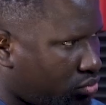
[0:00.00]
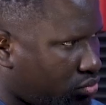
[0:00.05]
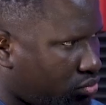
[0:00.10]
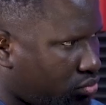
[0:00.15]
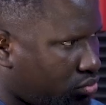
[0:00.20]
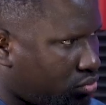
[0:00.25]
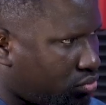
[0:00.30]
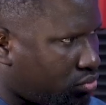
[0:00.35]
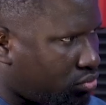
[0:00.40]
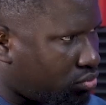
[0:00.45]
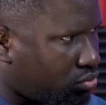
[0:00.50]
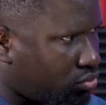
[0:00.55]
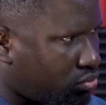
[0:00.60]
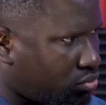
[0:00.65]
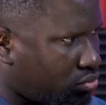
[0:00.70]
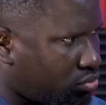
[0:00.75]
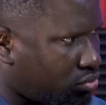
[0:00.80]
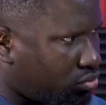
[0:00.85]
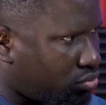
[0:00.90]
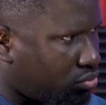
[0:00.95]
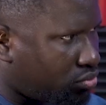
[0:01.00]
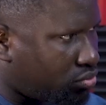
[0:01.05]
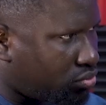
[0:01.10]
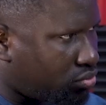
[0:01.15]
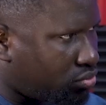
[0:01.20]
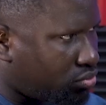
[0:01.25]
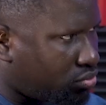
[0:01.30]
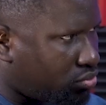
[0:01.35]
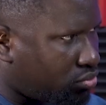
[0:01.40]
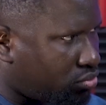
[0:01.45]

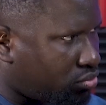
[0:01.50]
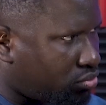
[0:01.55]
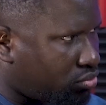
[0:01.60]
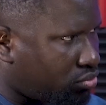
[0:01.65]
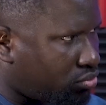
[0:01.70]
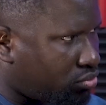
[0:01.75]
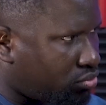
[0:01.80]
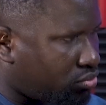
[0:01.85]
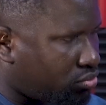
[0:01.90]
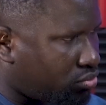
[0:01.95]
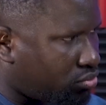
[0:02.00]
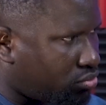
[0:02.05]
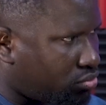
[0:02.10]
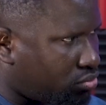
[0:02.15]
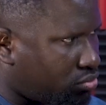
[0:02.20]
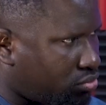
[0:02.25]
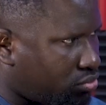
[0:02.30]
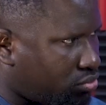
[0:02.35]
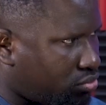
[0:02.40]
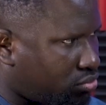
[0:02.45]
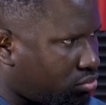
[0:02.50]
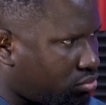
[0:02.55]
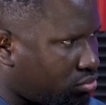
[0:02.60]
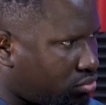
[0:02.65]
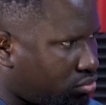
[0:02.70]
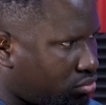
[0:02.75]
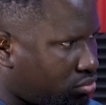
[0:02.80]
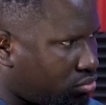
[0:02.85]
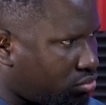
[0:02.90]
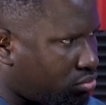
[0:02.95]

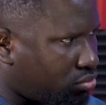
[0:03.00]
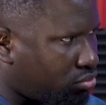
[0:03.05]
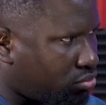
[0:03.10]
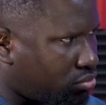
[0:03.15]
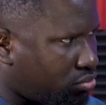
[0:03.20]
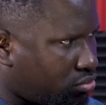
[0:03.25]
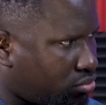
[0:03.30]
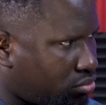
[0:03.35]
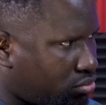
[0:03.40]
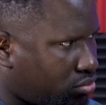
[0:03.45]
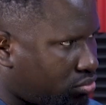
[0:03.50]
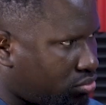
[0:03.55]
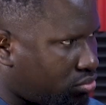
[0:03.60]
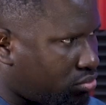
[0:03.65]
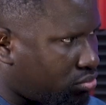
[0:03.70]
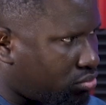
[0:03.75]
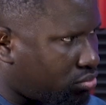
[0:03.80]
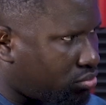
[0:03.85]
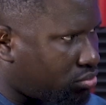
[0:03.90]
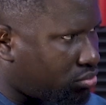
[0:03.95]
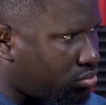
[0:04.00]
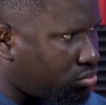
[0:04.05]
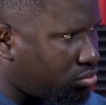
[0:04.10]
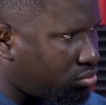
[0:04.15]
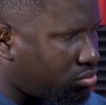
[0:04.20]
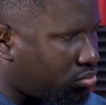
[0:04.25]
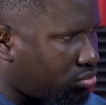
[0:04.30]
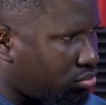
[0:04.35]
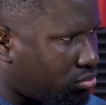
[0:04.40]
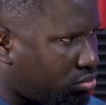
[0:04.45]

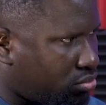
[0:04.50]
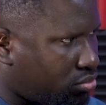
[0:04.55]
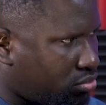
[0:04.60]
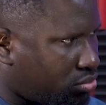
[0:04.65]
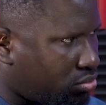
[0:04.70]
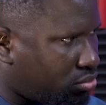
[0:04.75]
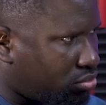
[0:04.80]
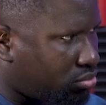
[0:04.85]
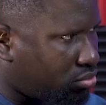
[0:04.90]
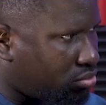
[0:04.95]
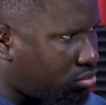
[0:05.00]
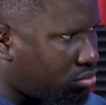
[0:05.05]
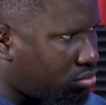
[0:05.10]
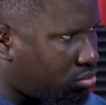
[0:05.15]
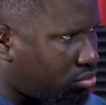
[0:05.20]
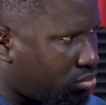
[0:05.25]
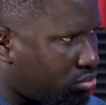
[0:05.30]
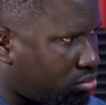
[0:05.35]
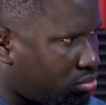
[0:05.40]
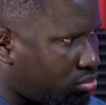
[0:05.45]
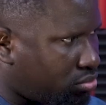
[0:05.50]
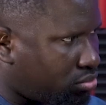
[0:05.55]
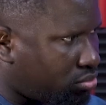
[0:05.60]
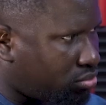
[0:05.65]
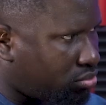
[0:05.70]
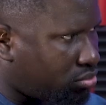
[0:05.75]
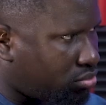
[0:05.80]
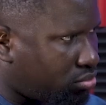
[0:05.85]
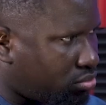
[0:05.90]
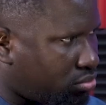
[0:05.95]

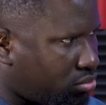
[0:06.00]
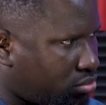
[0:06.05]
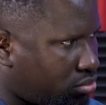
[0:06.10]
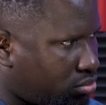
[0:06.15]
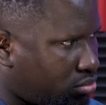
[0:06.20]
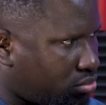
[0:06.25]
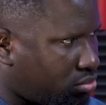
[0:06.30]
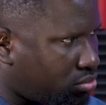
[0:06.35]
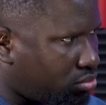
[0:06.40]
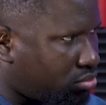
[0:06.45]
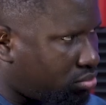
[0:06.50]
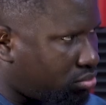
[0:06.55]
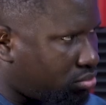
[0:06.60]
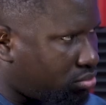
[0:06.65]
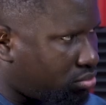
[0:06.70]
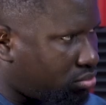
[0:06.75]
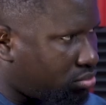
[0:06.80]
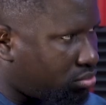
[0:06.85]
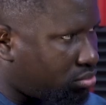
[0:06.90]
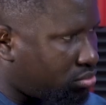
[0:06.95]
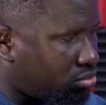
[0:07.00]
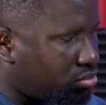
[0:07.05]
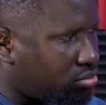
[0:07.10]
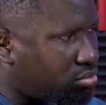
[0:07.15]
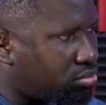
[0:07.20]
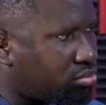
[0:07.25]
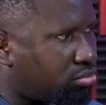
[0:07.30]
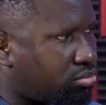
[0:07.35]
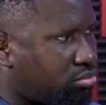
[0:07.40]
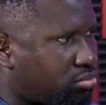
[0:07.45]

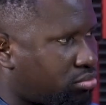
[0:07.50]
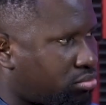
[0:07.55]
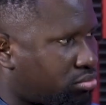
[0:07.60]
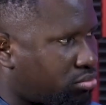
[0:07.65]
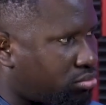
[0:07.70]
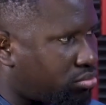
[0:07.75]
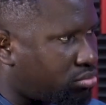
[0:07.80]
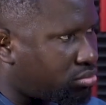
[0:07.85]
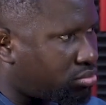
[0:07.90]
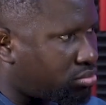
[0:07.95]
[no speech]